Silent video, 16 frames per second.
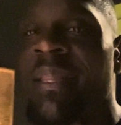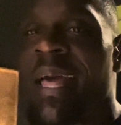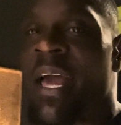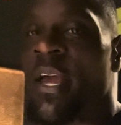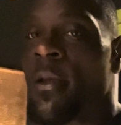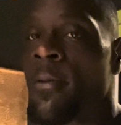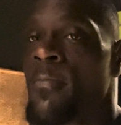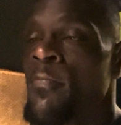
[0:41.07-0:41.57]

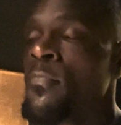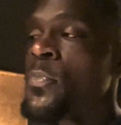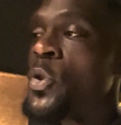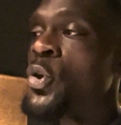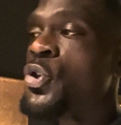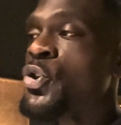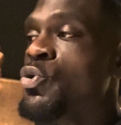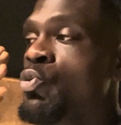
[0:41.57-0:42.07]
that
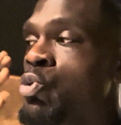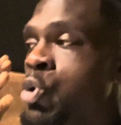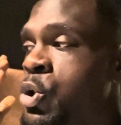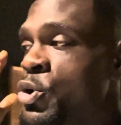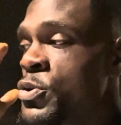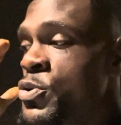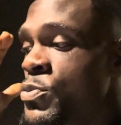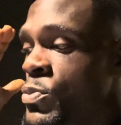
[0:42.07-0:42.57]
you
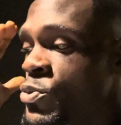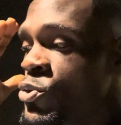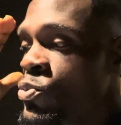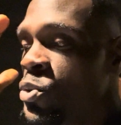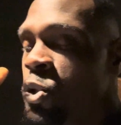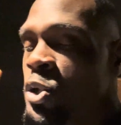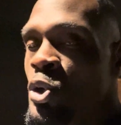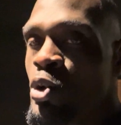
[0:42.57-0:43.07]

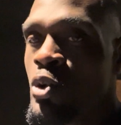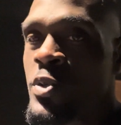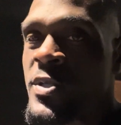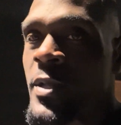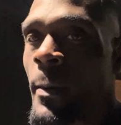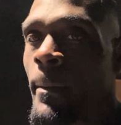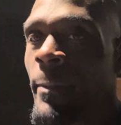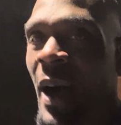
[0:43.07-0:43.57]
lose
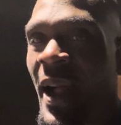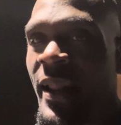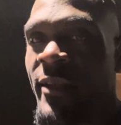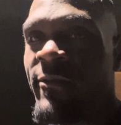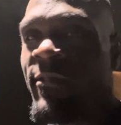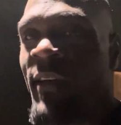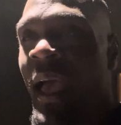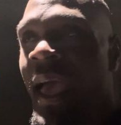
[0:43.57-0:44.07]
the body
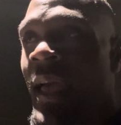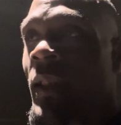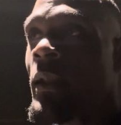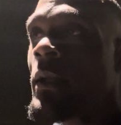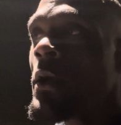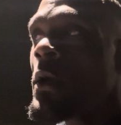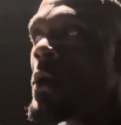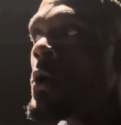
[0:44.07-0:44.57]
fat
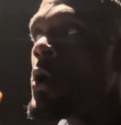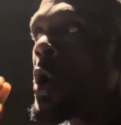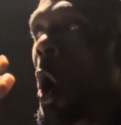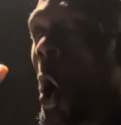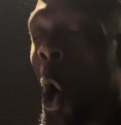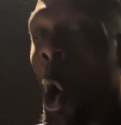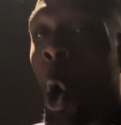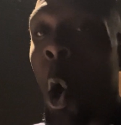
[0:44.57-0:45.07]

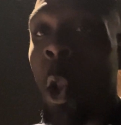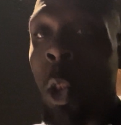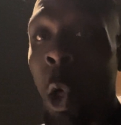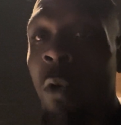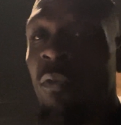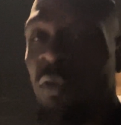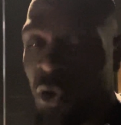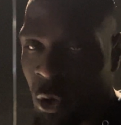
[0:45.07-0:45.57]
all
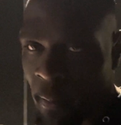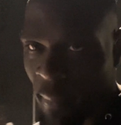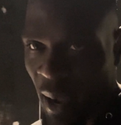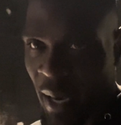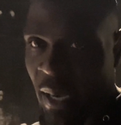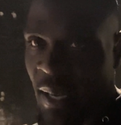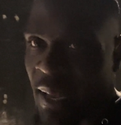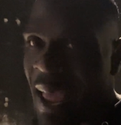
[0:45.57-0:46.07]
over your
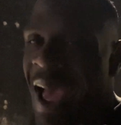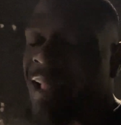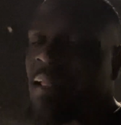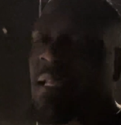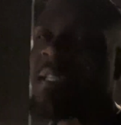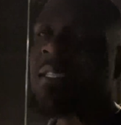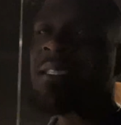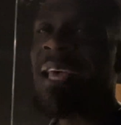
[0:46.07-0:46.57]
body at
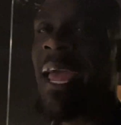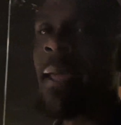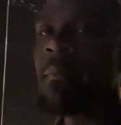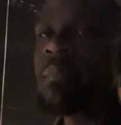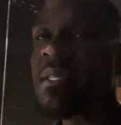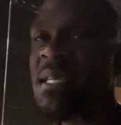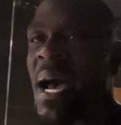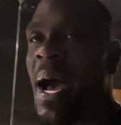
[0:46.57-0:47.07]
the
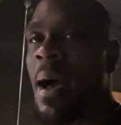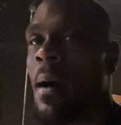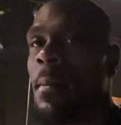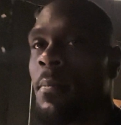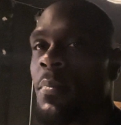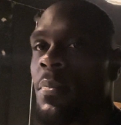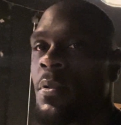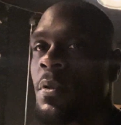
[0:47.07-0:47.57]
same
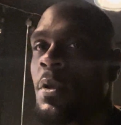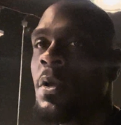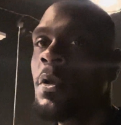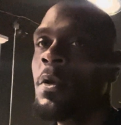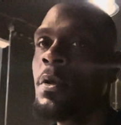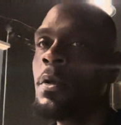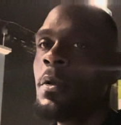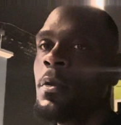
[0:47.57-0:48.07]
time.
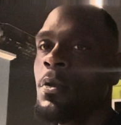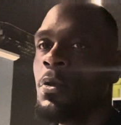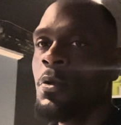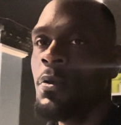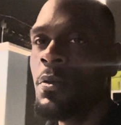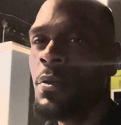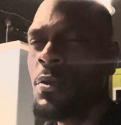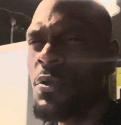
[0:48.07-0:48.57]

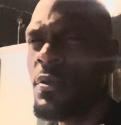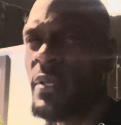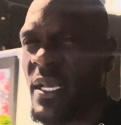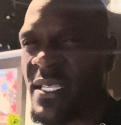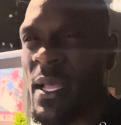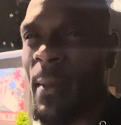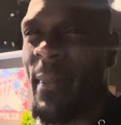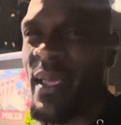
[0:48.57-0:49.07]

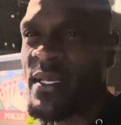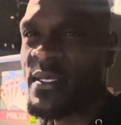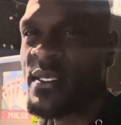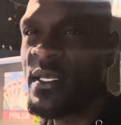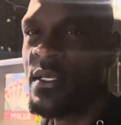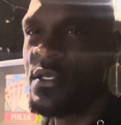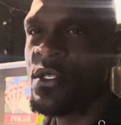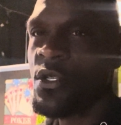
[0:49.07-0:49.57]
Does that make
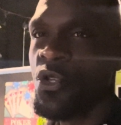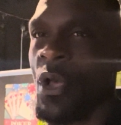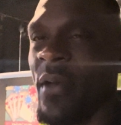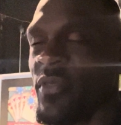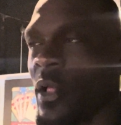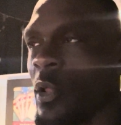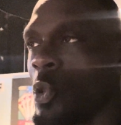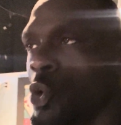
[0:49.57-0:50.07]
sense? You
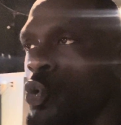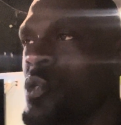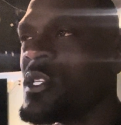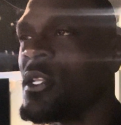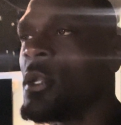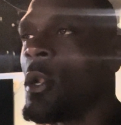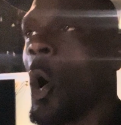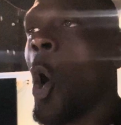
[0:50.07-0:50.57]
have to lose
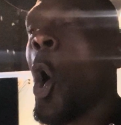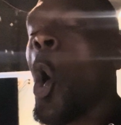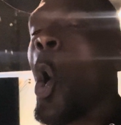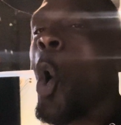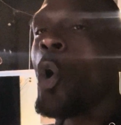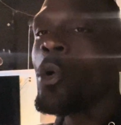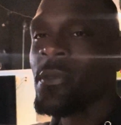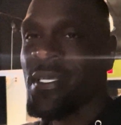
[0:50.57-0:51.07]
it
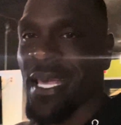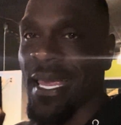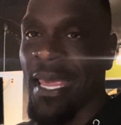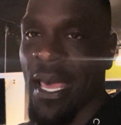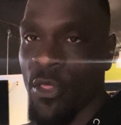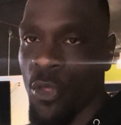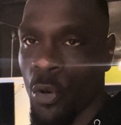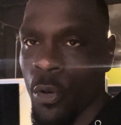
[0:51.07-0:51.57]
all
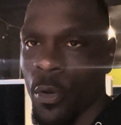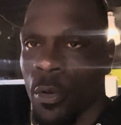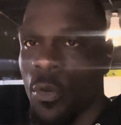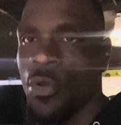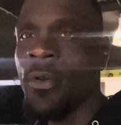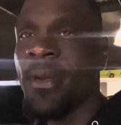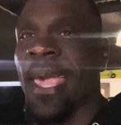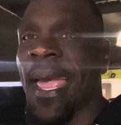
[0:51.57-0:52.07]
together.
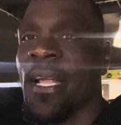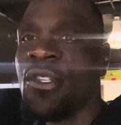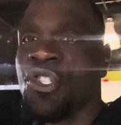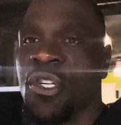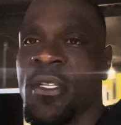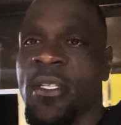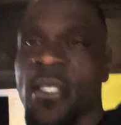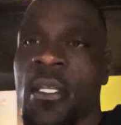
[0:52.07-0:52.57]
You can't
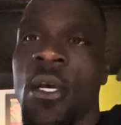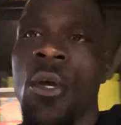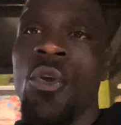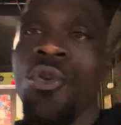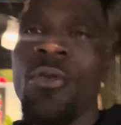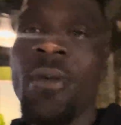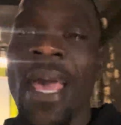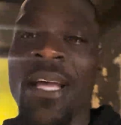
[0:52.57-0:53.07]
just
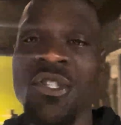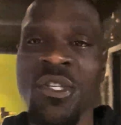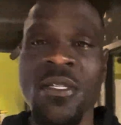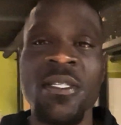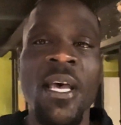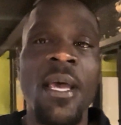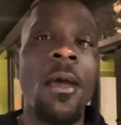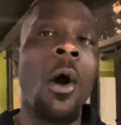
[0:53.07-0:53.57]

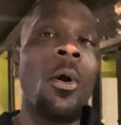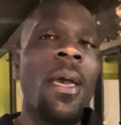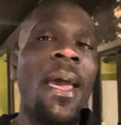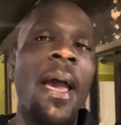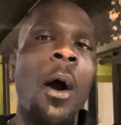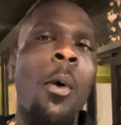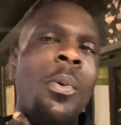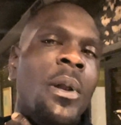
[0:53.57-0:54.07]
say, okay,
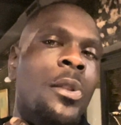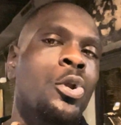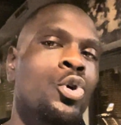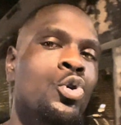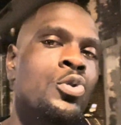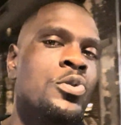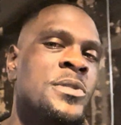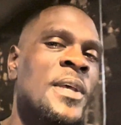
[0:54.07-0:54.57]
I want to
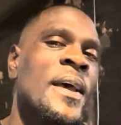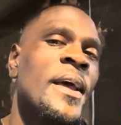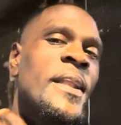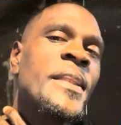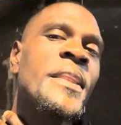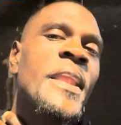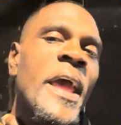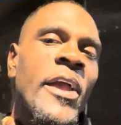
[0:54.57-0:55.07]
lose
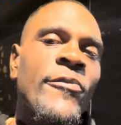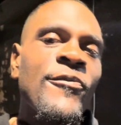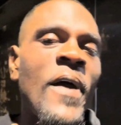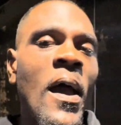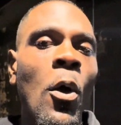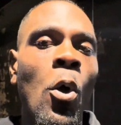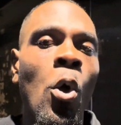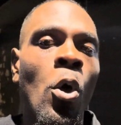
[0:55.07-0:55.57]
neck
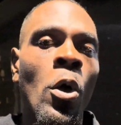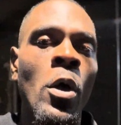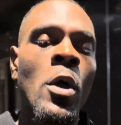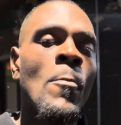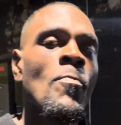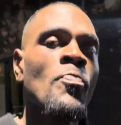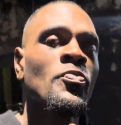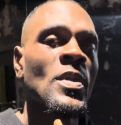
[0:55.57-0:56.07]
fat, or
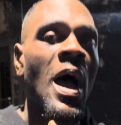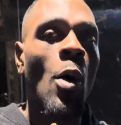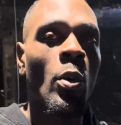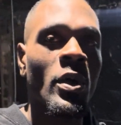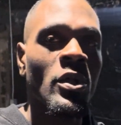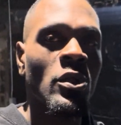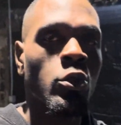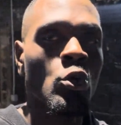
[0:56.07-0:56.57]
I want to